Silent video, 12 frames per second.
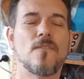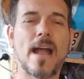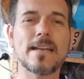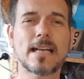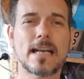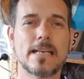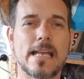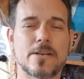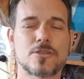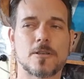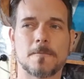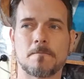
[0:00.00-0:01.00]
Find a
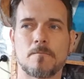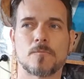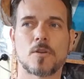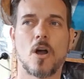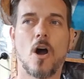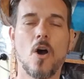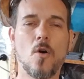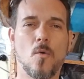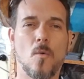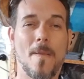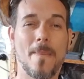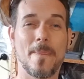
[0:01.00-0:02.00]
connection.
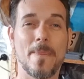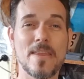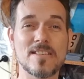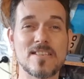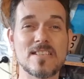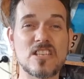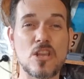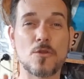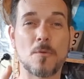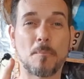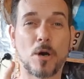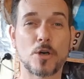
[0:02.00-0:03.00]
Oh, this is
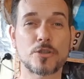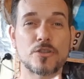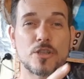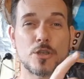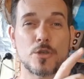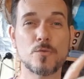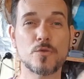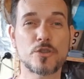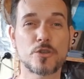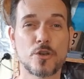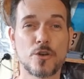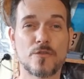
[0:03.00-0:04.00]
the person that you
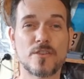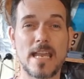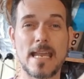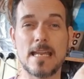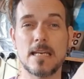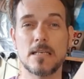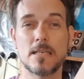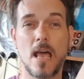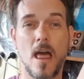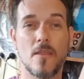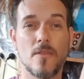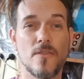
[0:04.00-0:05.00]
served in
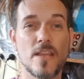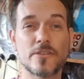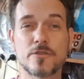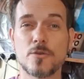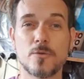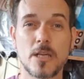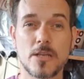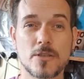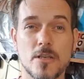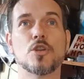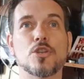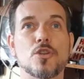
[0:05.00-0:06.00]
this unit.
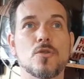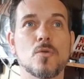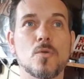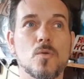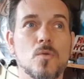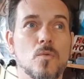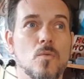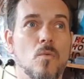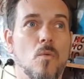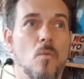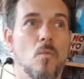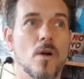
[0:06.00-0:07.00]

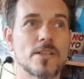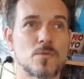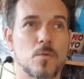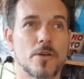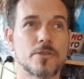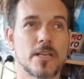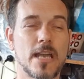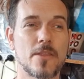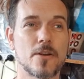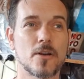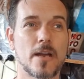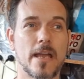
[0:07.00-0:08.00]
You once worked
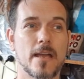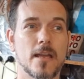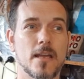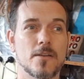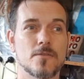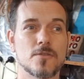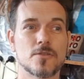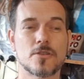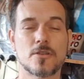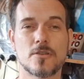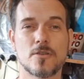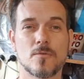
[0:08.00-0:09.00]
together and
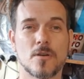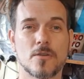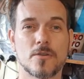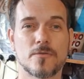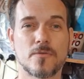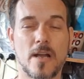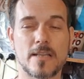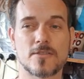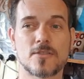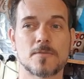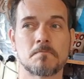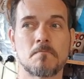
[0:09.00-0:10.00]
you were good
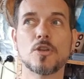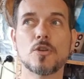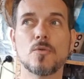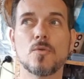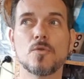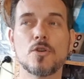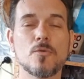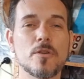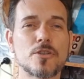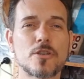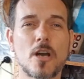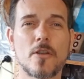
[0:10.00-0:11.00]
friends. You knew
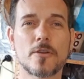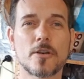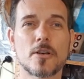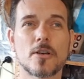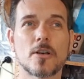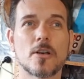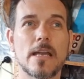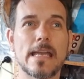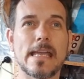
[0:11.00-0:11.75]
each other